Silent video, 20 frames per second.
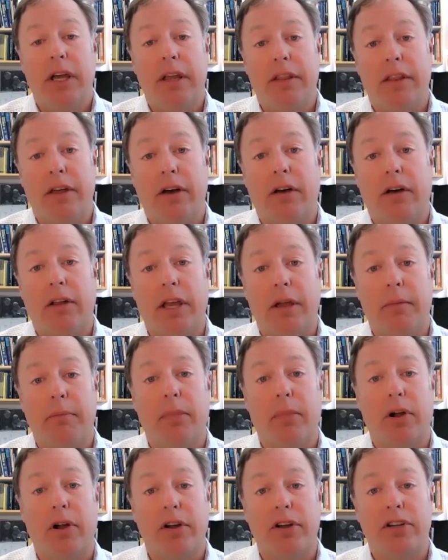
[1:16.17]
they'll
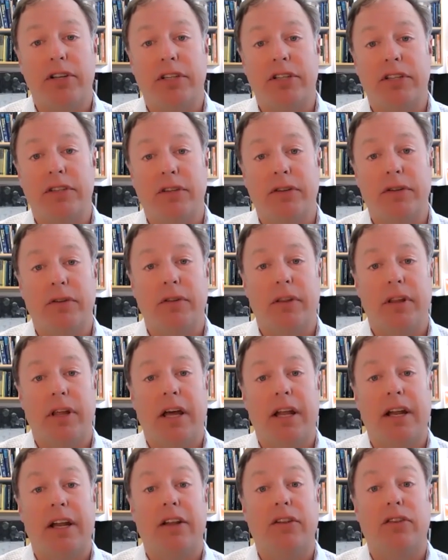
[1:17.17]
emerge into
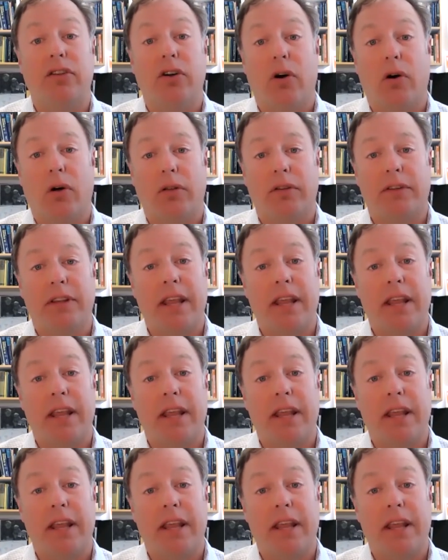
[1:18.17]
an adult.